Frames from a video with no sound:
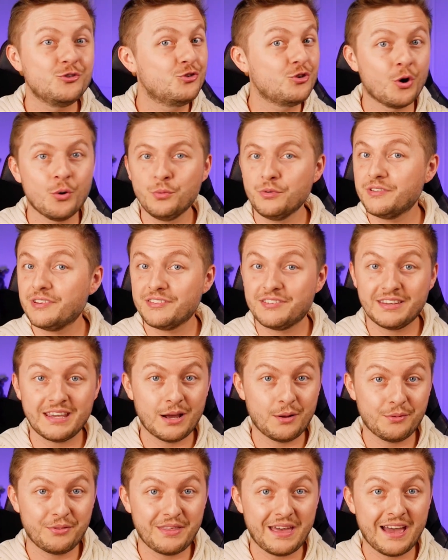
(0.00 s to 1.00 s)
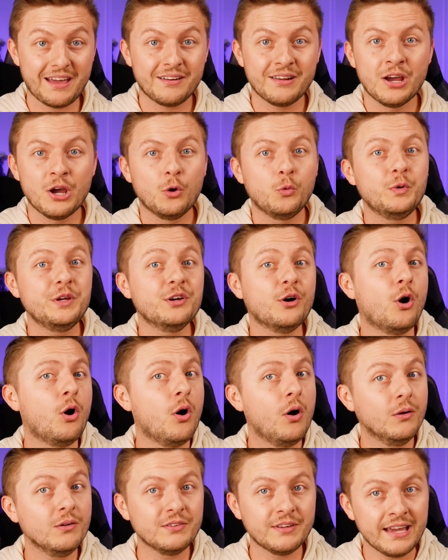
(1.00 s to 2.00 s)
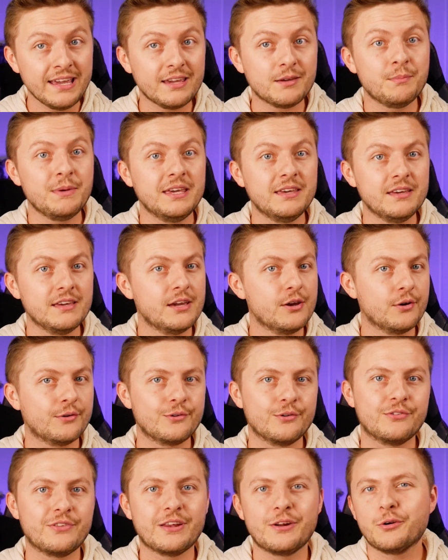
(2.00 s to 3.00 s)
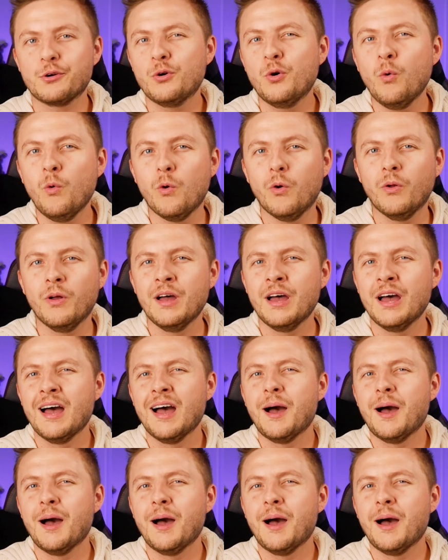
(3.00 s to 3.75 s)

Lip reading: Don't discount that. We all like making characters that are cool.